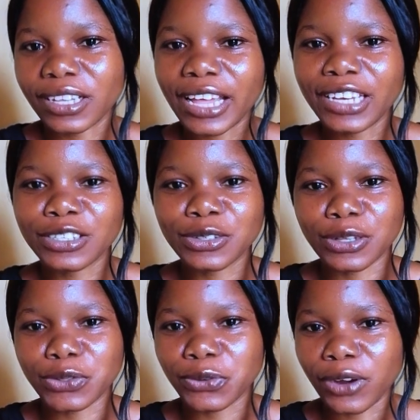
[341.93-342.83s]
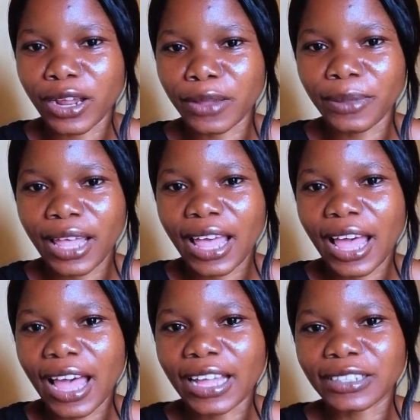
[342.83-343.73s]
kindly subscribe
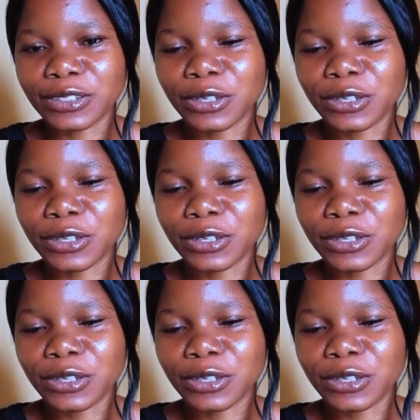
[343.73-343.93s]
and